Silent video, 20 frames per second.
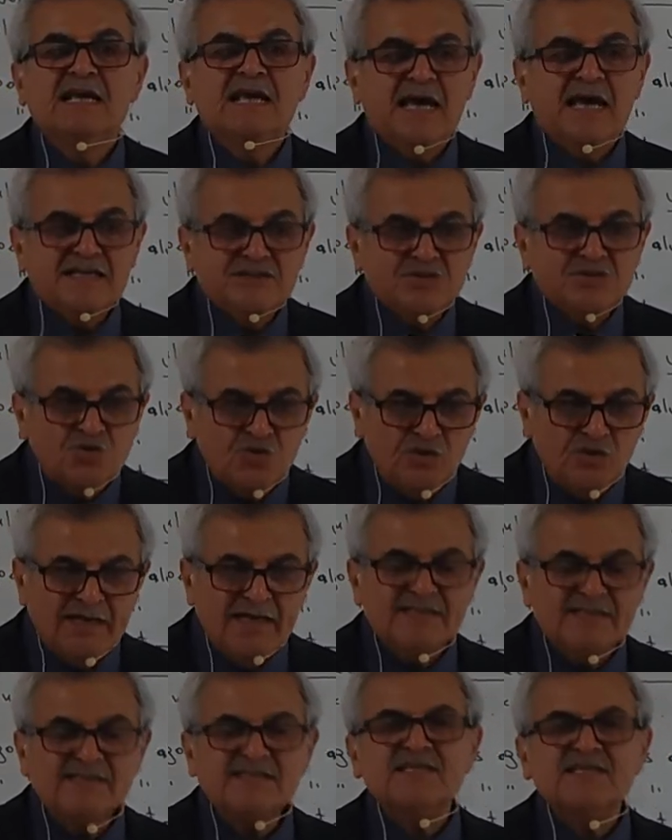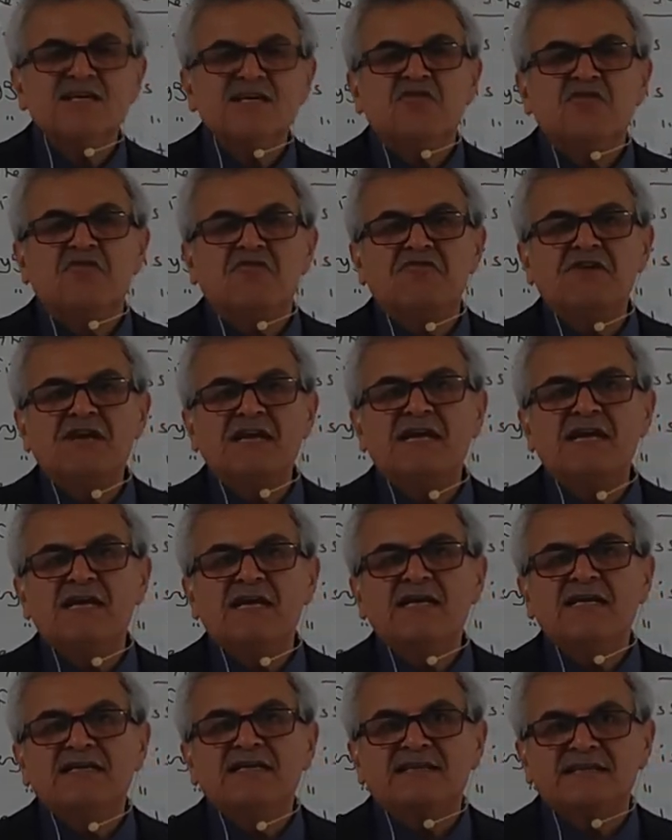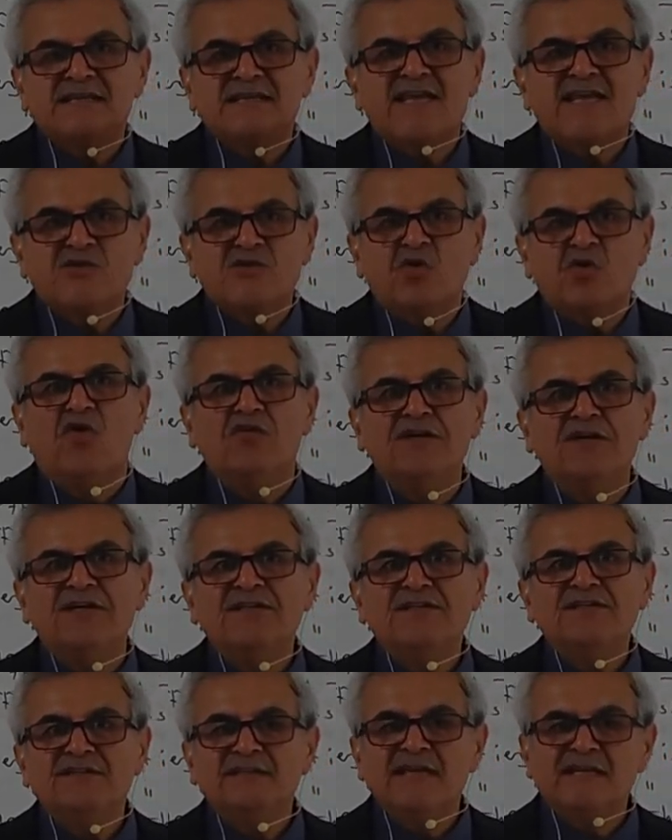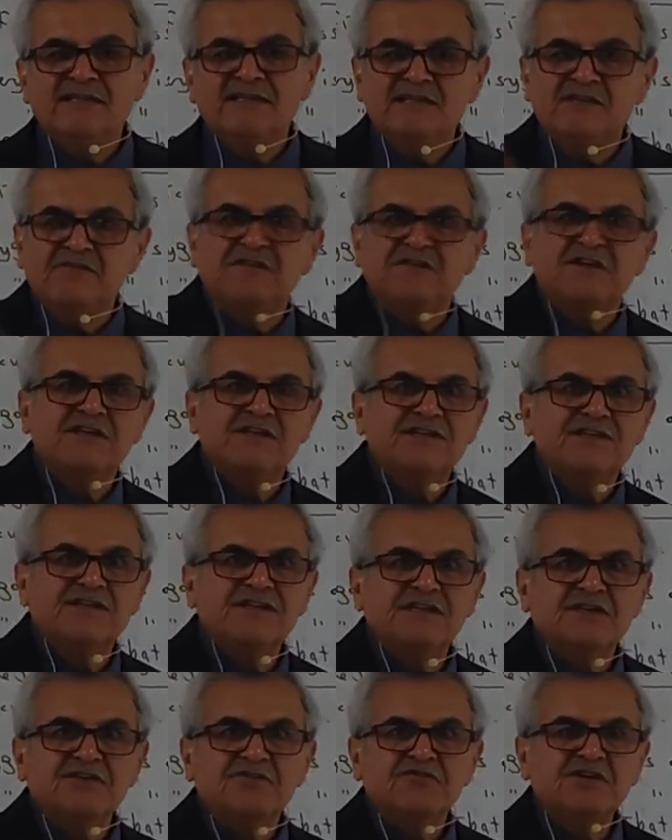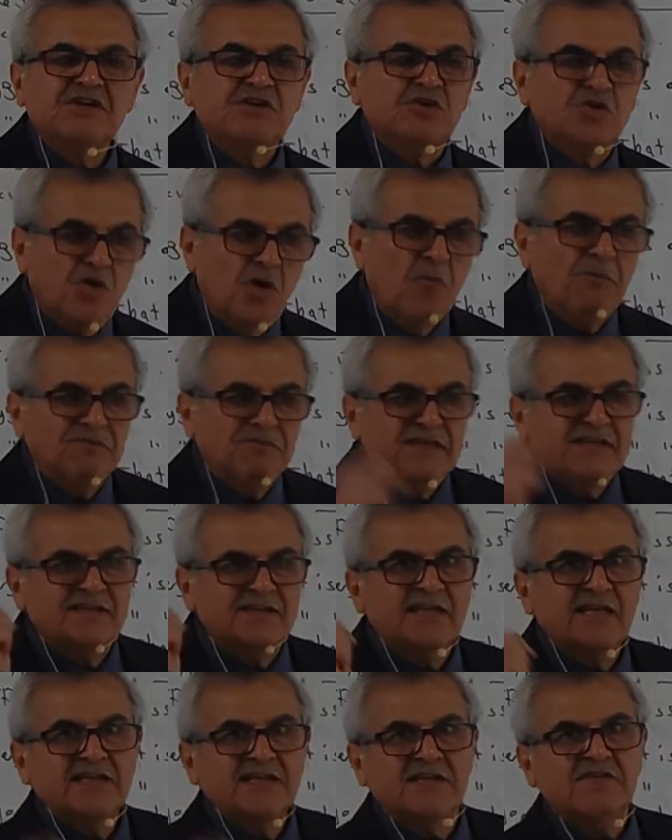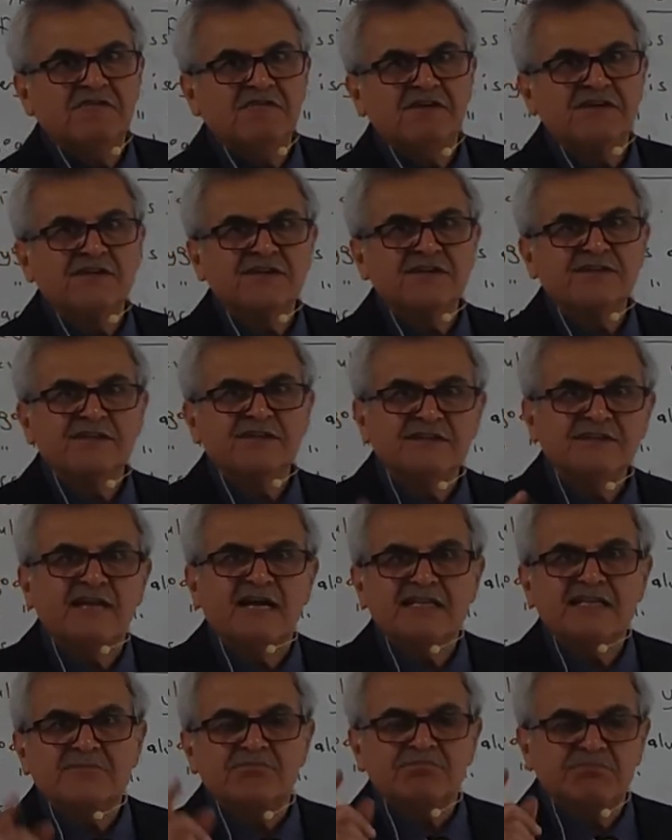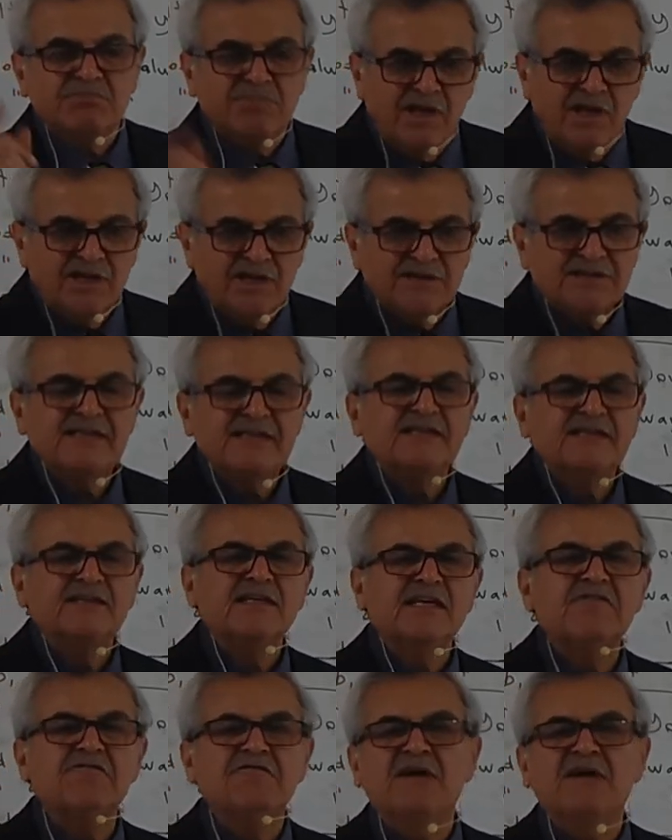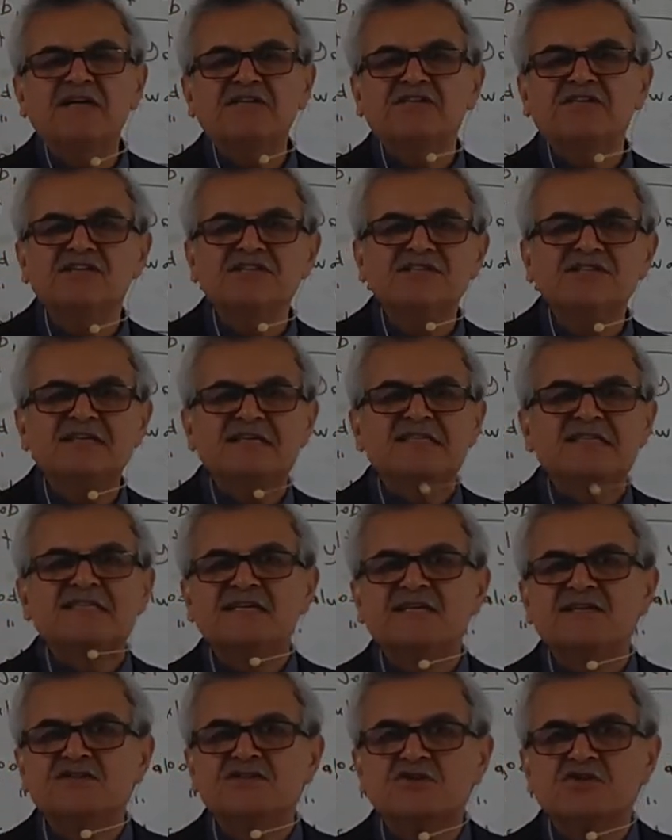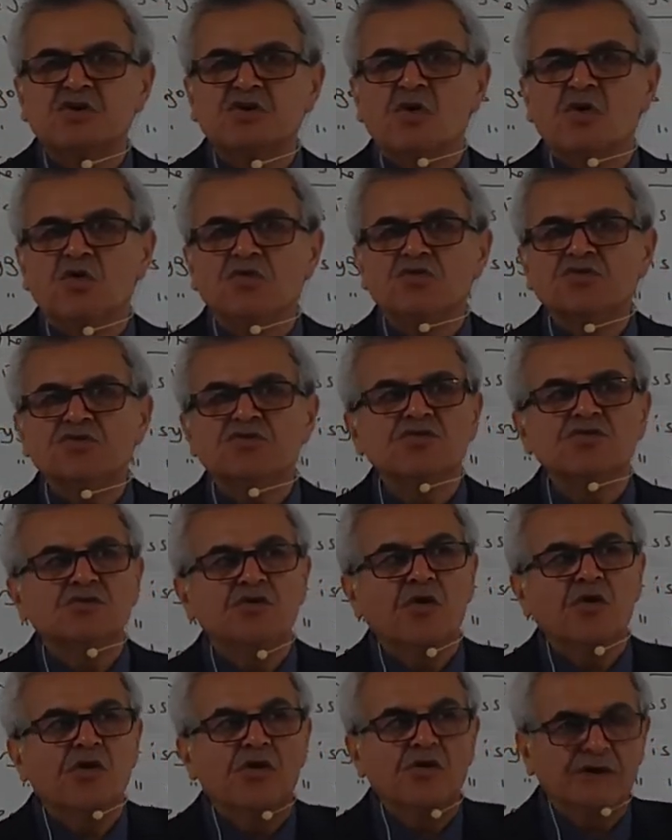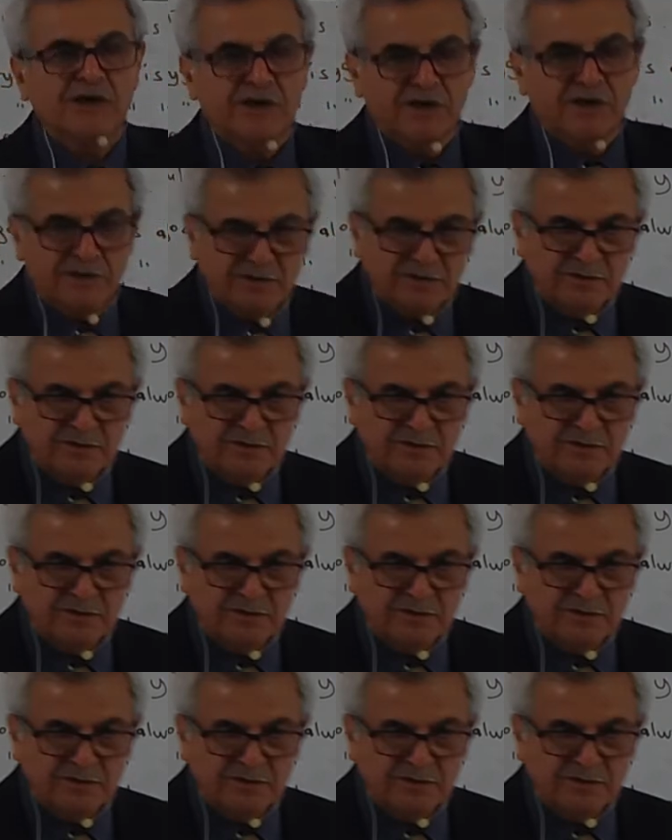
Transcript: As soon as we get over that difficulty, we cope with that difficulty, that bloody infectious disease called corona.